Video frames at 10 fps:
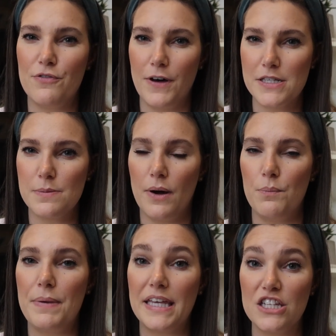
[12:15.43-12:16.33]
fuss
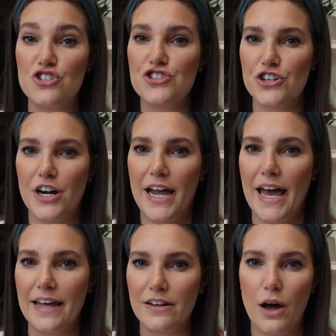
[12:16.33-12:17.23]
about making sure I
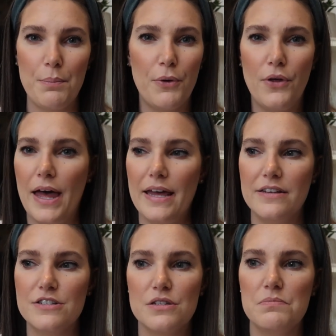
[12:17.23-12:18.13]
had a couple
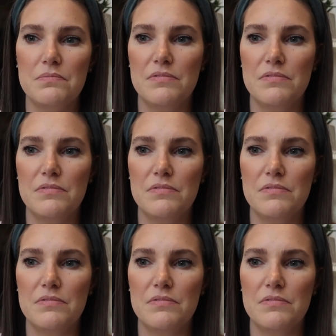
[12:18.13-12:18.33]
and